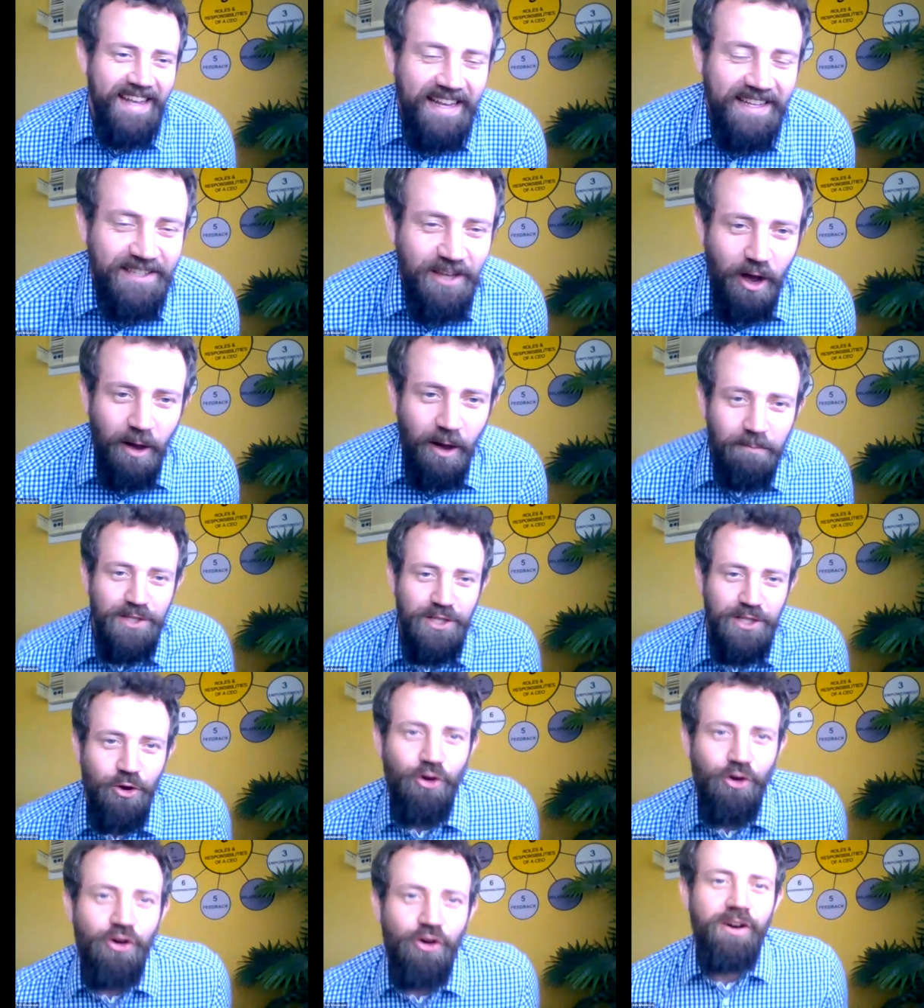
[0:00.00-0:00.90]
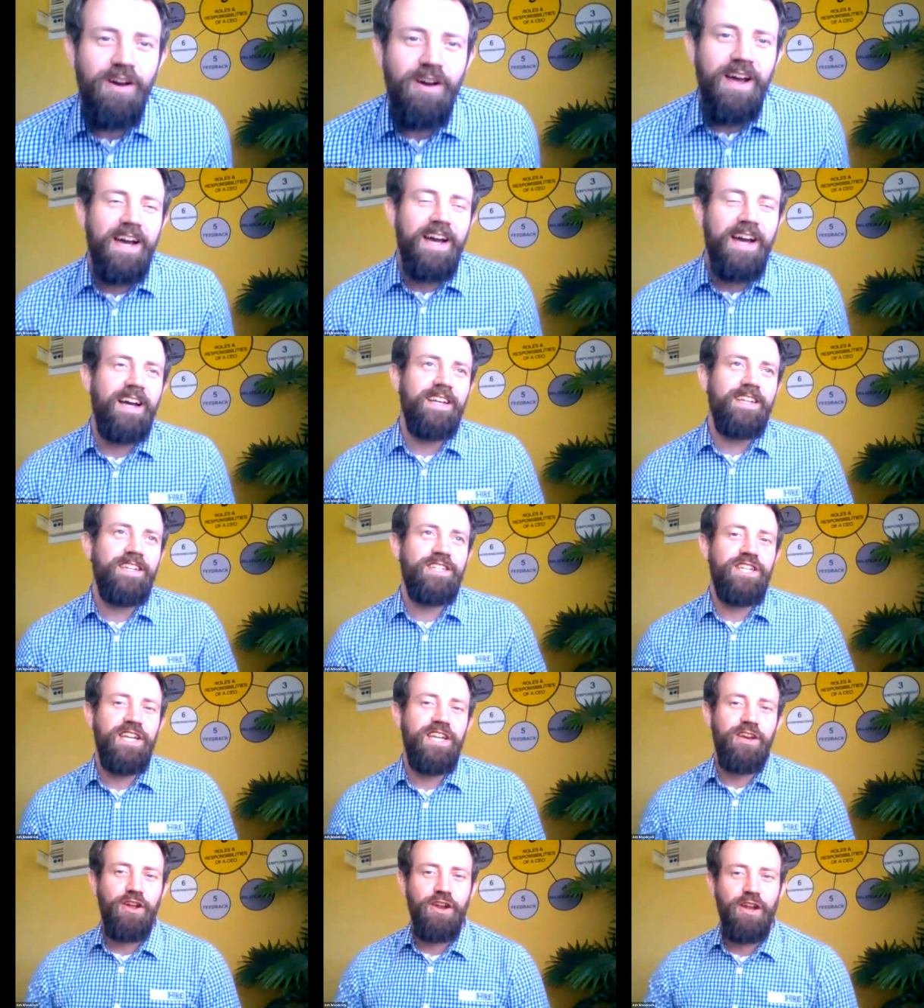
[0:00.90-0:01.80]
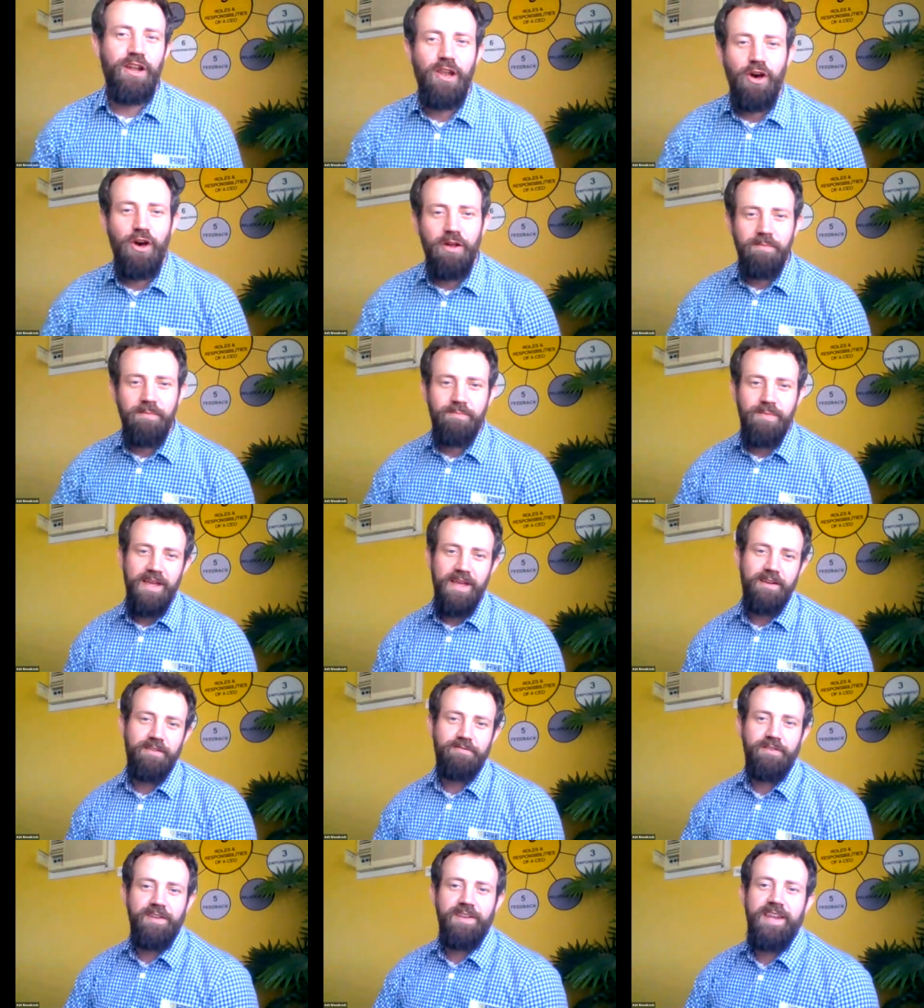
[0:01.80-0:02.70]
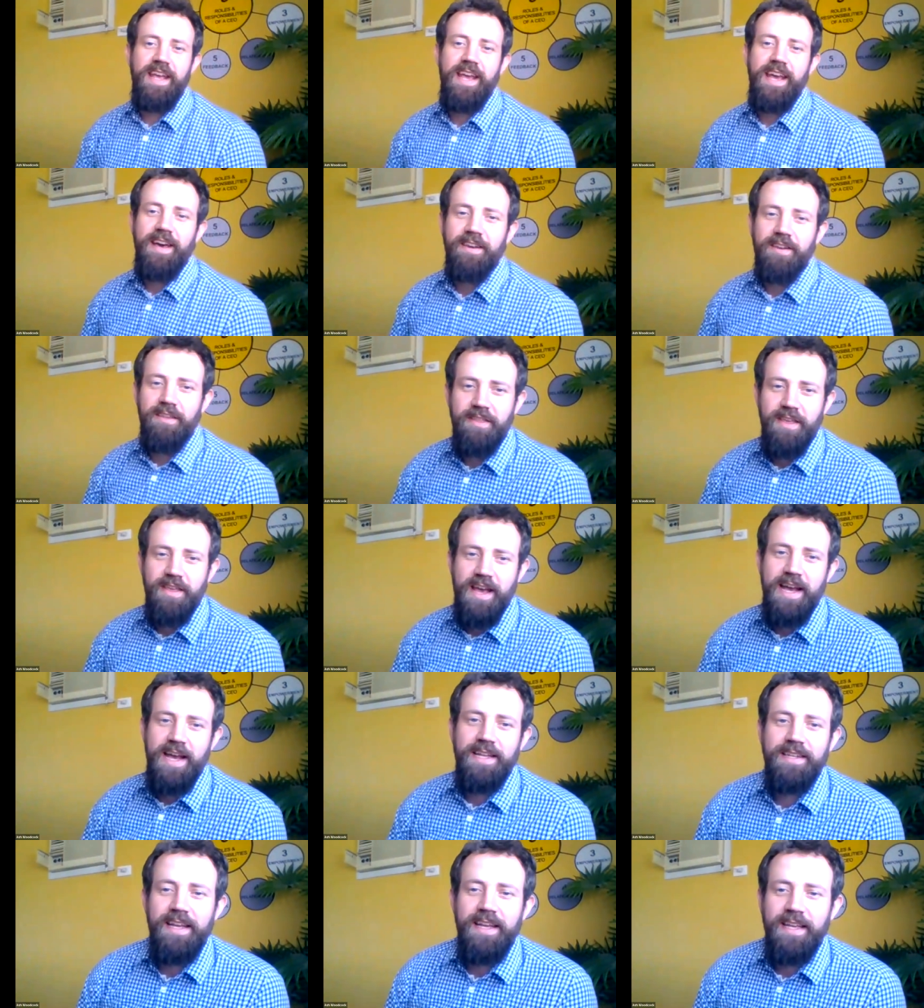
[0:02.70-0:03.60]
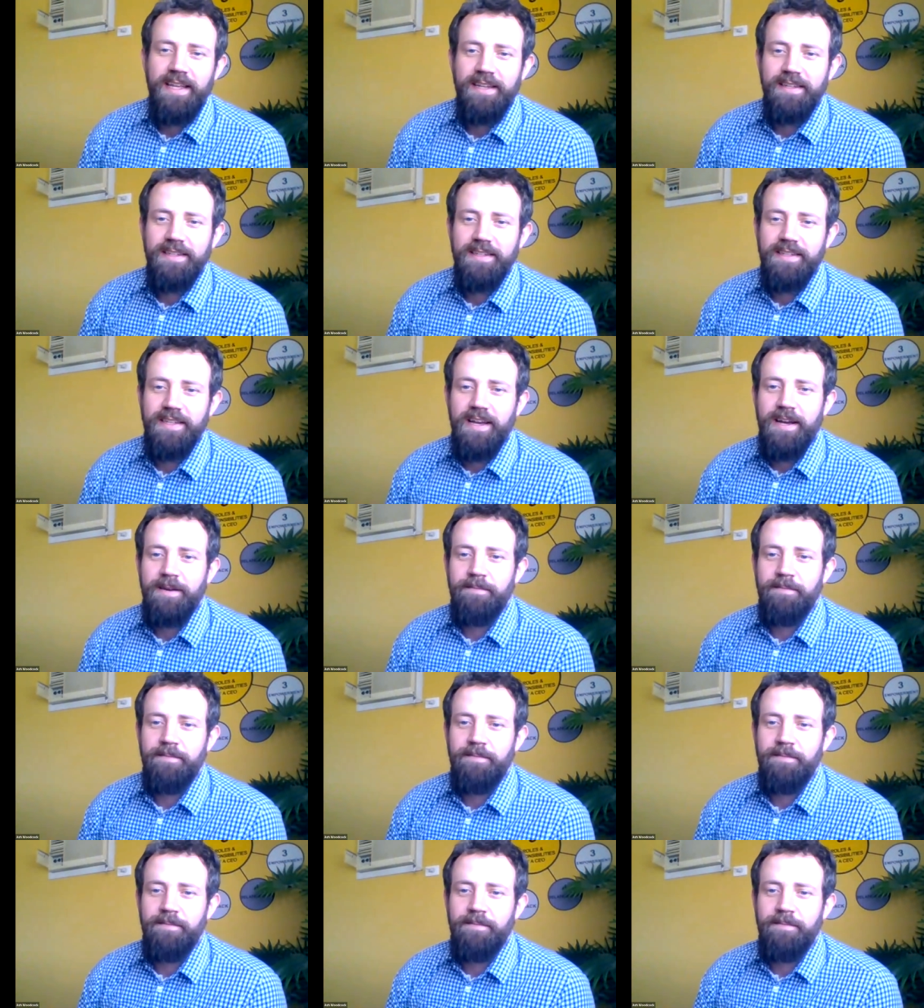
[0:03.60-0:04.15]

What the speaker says: So I'm sure she got a lot of benefit out of that. And